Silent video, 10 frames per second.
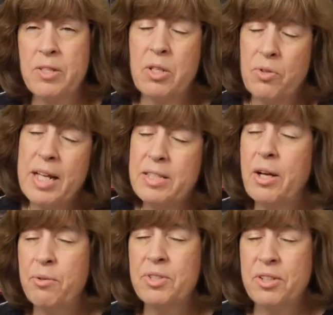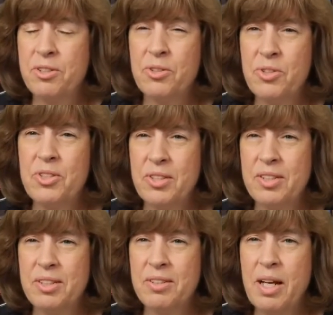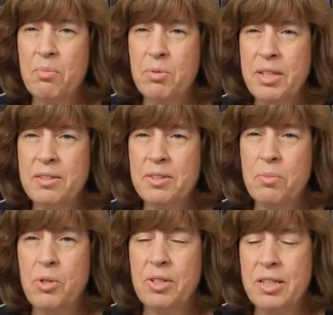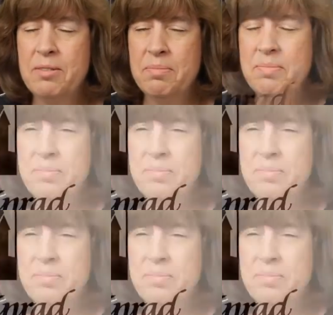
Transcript: So that's how I was introduced to the oblate community.